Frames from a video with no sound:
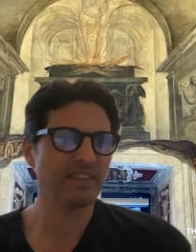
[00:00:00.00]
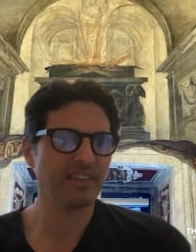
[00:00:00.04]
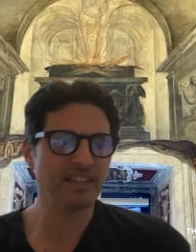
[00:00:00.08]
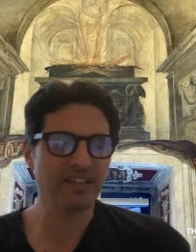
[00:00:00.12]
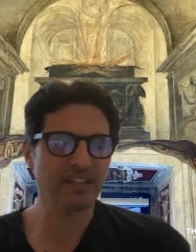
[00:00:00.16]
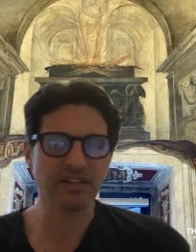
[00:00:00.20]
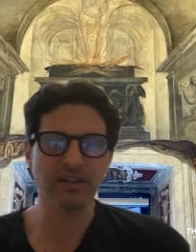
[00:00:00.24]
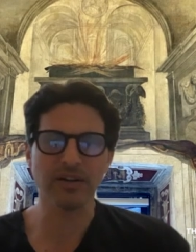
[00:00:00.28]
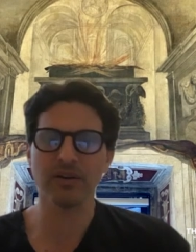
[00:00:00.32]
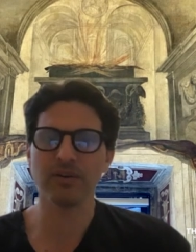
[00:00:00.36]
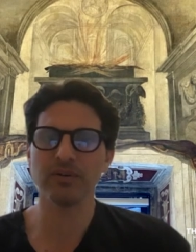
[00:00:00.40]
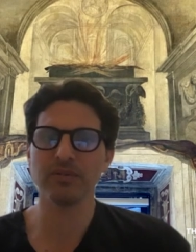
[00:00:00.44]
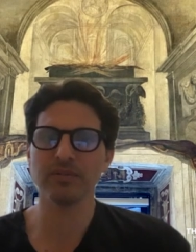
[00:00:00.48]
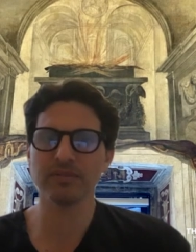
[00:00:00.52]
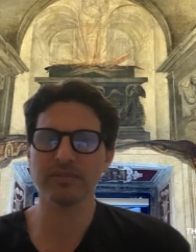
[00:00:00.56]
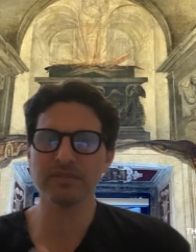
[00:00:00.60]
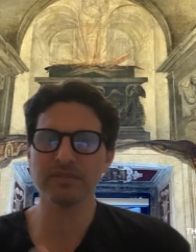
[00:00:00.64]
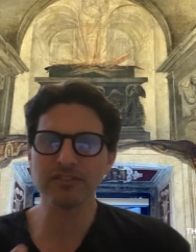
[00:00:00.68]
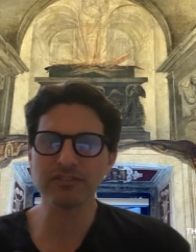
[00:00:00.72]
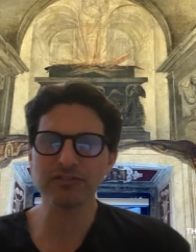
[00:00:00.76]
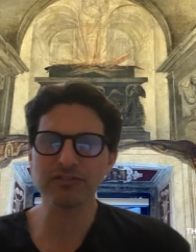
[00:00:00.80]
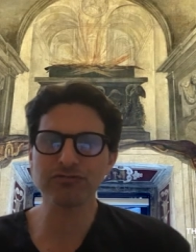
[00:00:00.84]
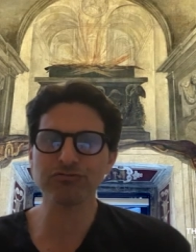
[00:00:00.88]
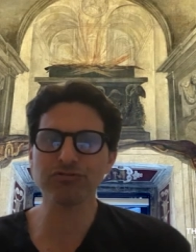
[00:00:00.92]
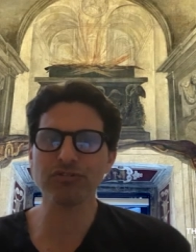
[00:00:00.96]
you know,
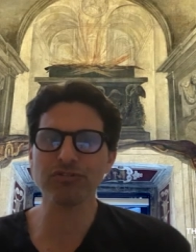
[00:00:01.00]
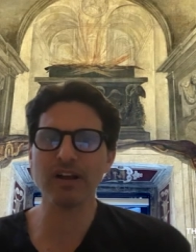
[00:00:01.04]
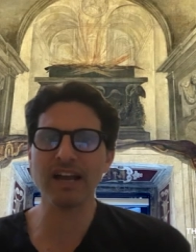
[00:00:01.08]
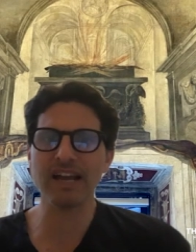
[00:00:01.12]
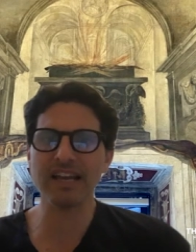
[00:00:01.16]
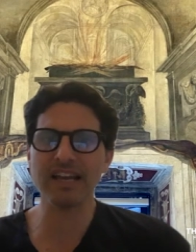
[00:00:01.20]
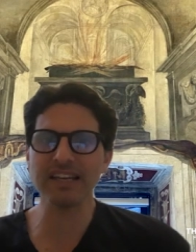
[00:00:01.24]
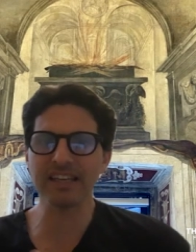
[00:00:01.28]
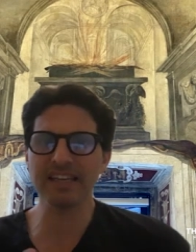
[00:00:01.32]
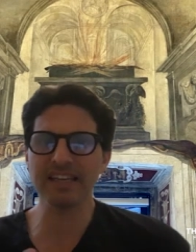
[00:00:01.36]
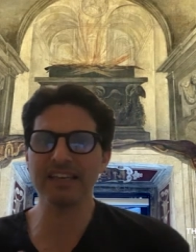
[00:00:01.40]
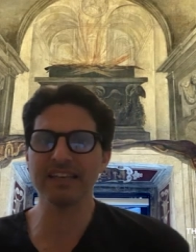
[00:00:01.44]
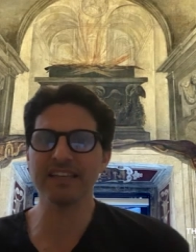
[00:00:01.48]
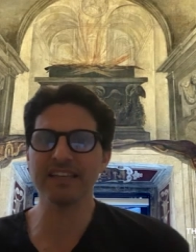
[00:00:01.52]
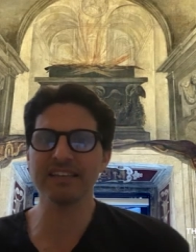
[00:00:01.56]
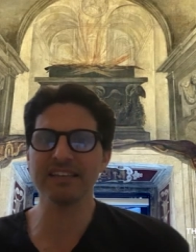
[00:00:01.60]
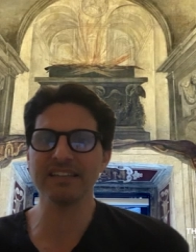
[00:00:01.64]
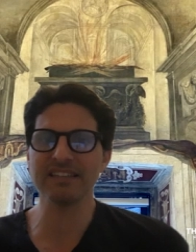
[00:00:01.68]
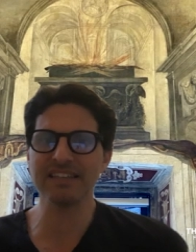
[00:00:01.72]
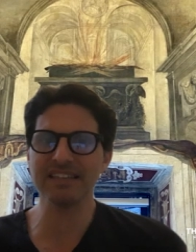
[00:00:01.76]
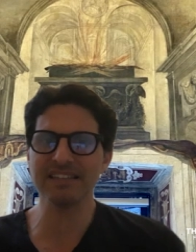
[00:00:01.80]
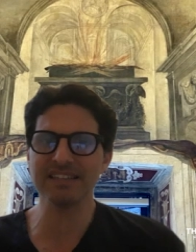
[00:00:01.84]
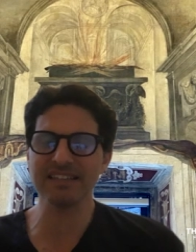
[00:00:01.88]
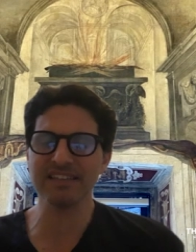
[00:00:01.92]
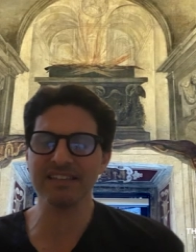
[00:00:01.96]
try to
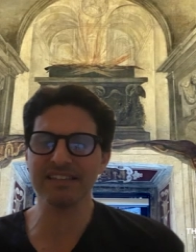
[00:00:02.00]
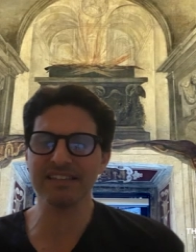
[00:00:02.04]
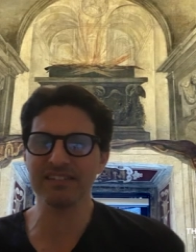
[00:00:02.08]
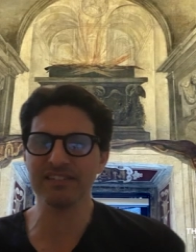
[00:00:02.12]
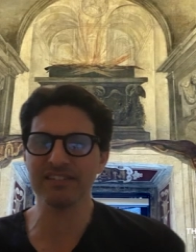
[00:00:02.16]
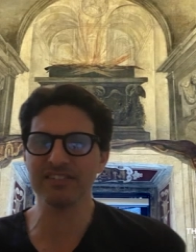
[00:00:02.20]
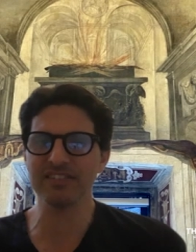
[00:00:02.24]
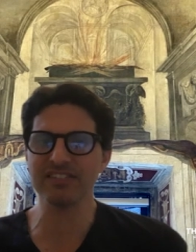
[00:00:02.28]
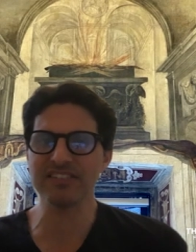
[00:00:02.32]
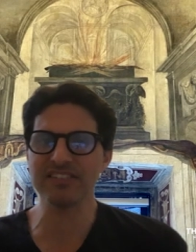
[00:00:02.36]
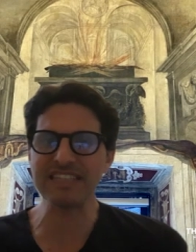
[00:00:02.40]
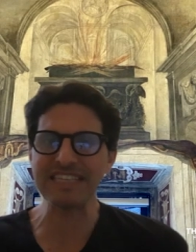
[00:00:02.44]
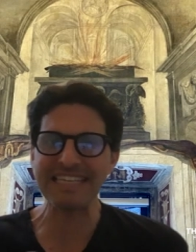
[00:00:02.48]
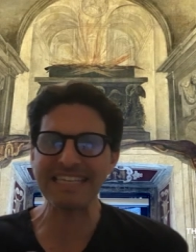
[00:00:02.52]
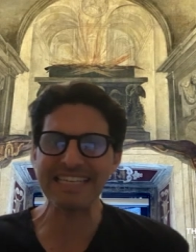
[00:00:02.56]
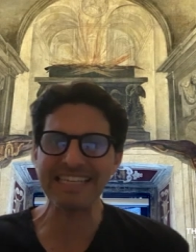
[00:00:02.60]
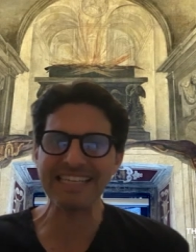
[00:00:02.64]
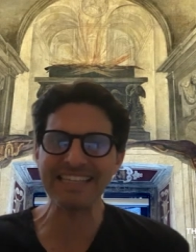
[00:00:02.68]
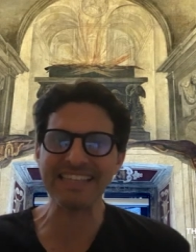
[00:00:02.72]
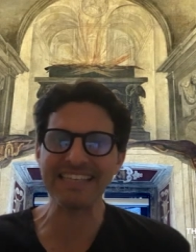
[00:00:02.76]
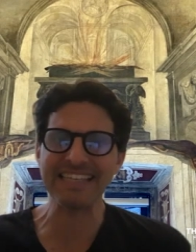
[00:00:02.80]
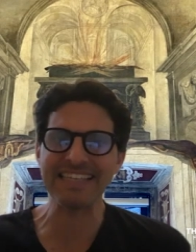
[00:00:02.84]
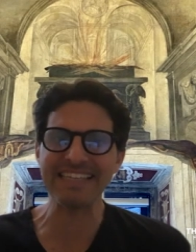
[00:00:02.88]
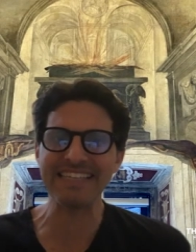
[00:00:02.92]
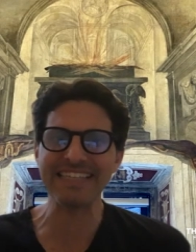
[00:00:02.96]
see
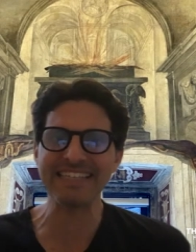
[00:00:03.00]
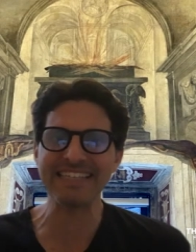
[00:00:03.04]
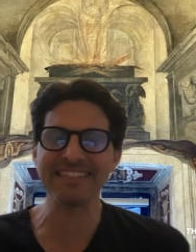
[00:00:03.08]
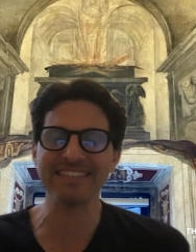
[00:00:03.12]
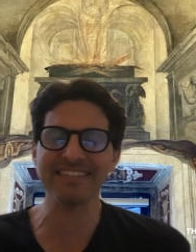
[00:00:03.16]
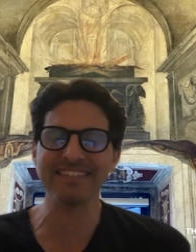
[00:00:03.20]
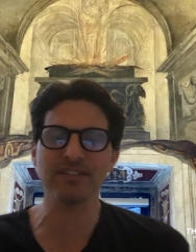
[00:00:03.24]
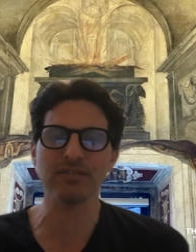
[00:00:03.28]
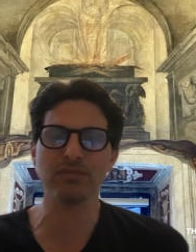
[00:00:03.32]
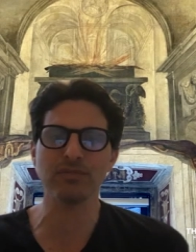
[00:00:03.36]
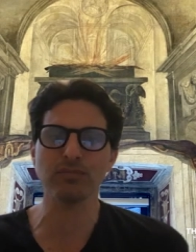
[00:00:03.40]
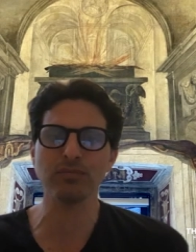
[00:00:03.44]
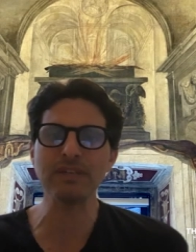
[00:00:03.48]
these,